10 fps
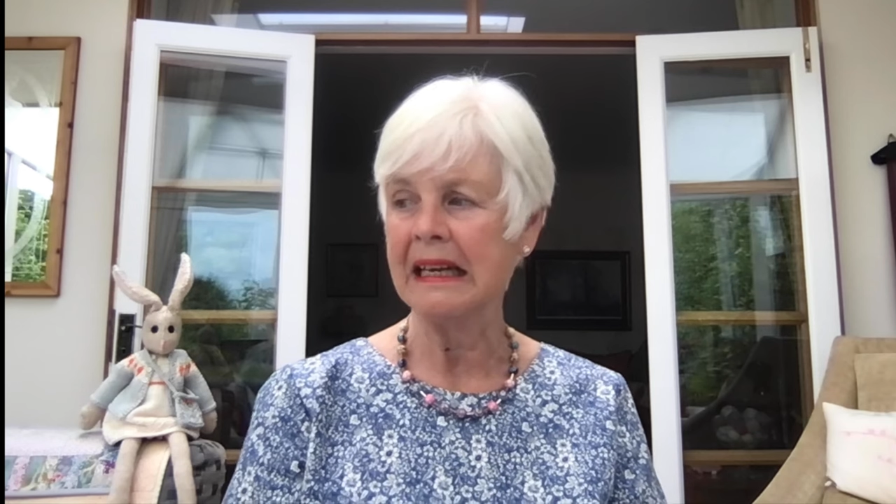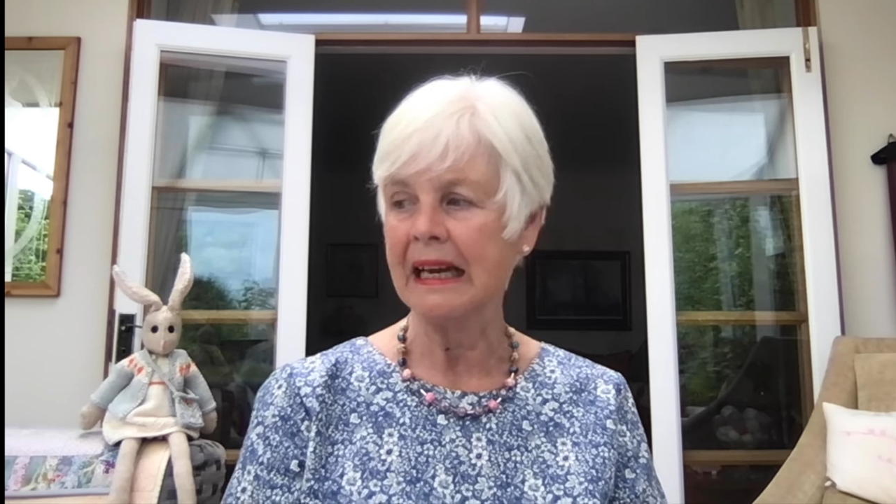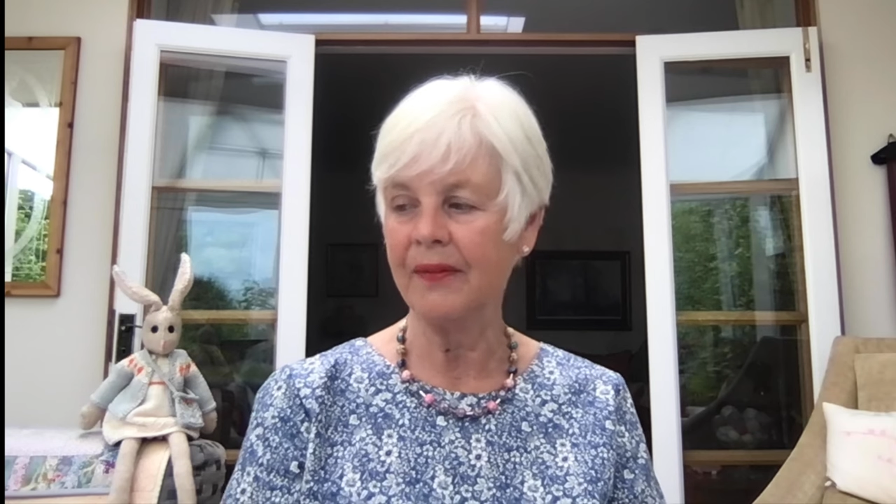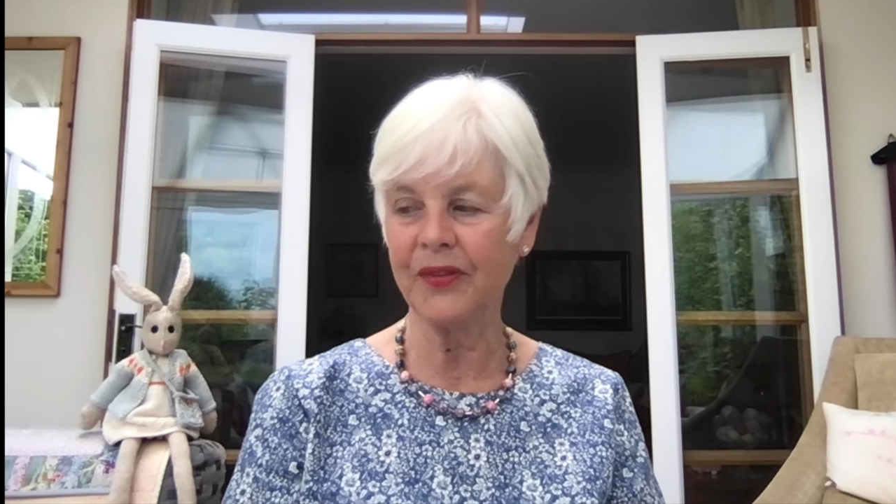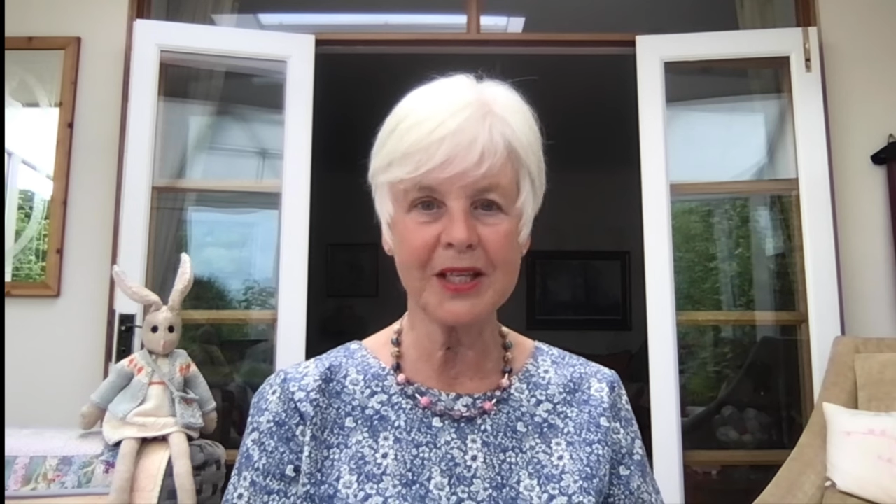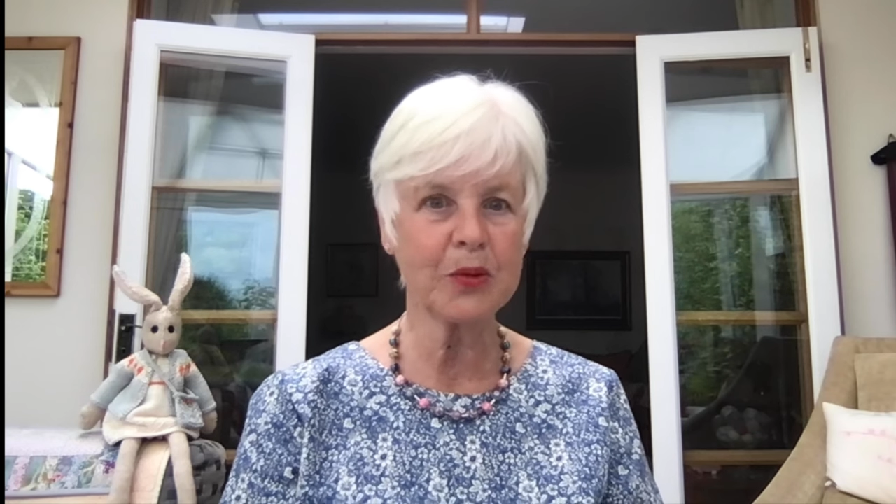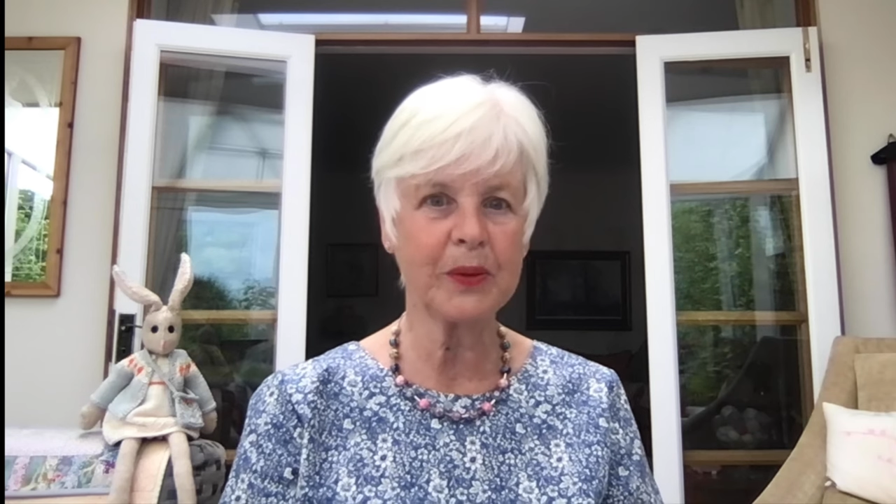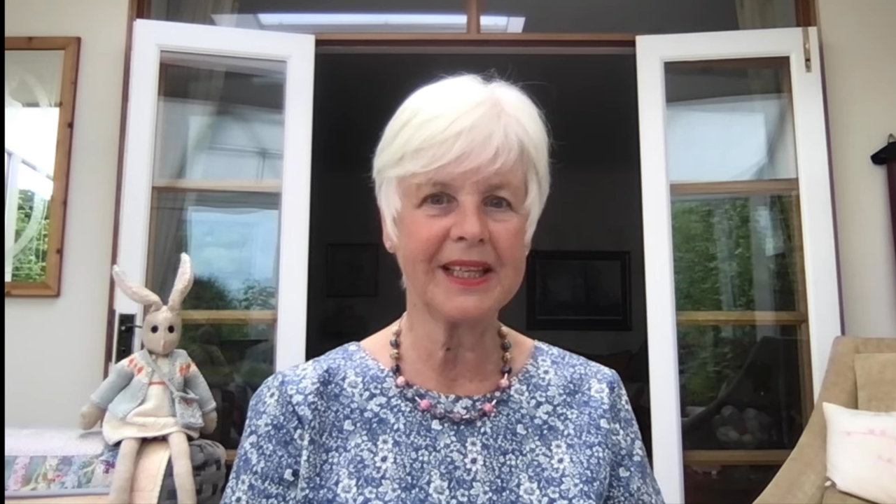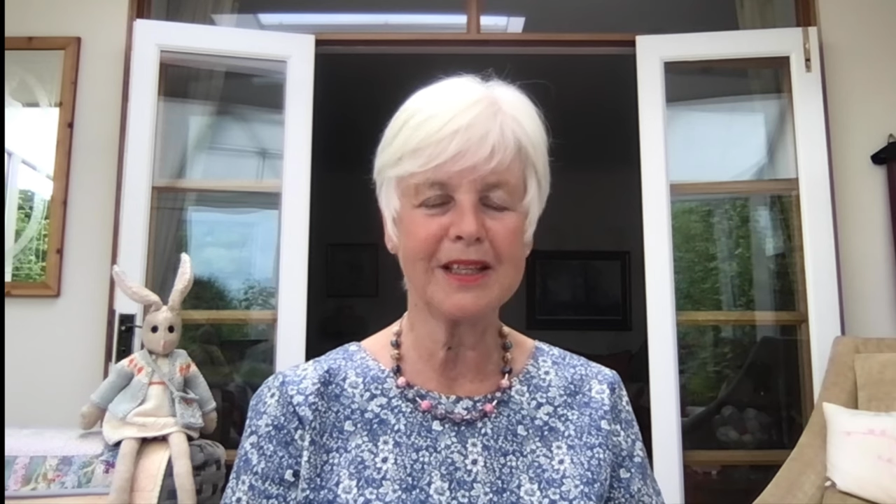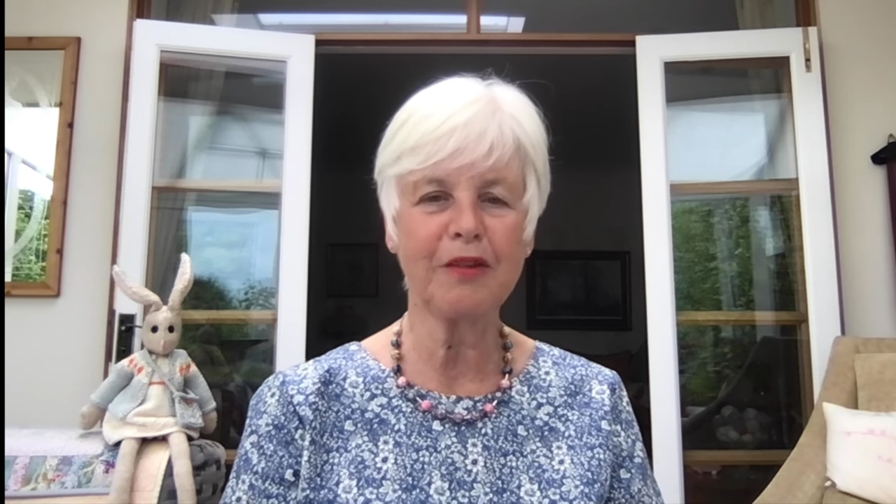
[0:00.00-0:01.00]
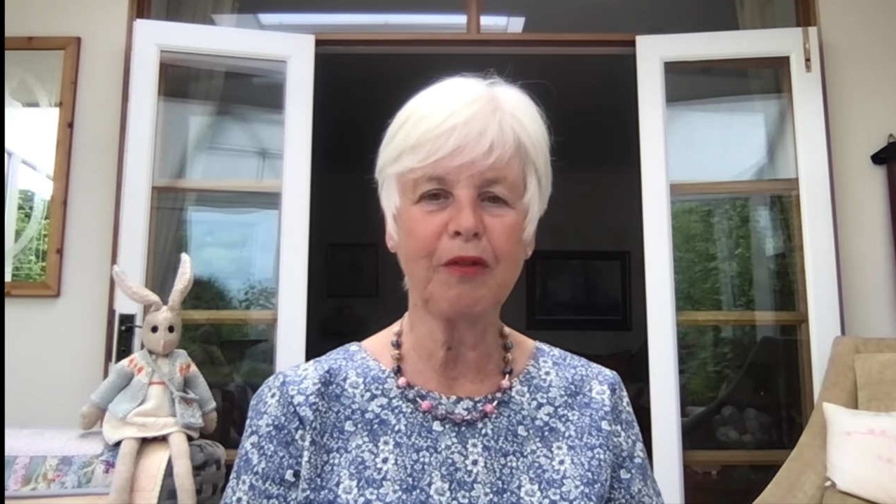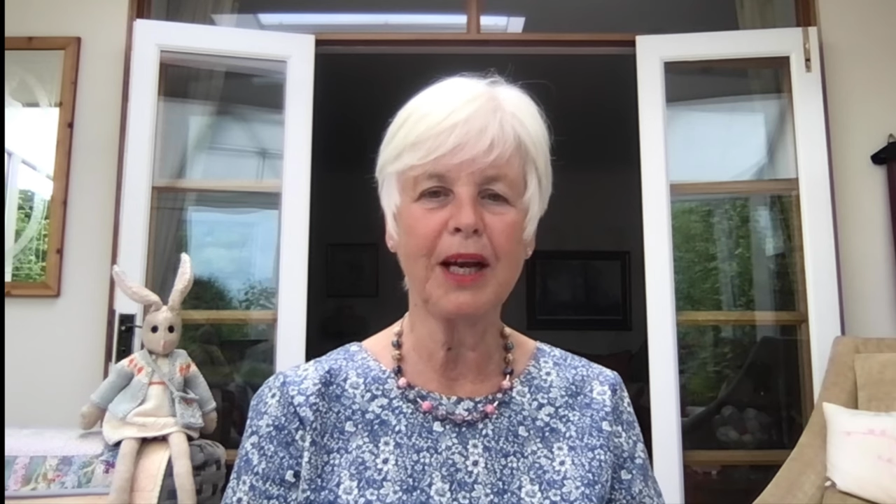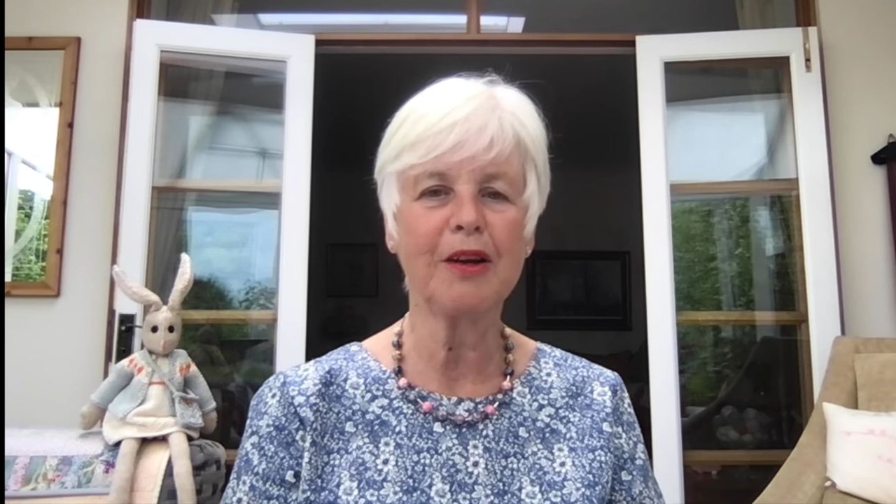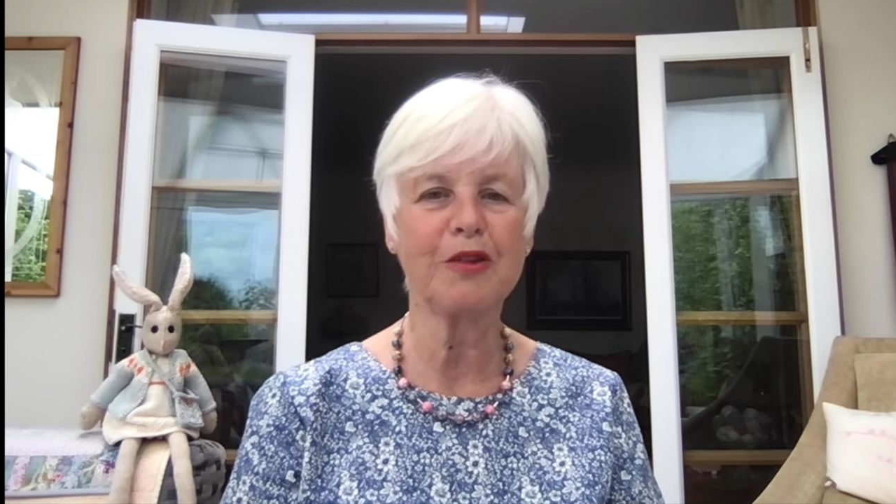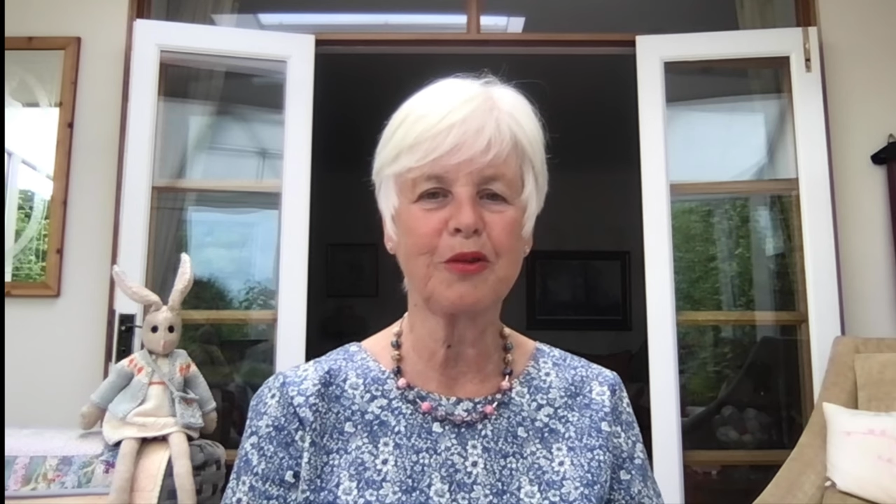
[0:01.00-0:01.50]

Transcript: and this week it's flowers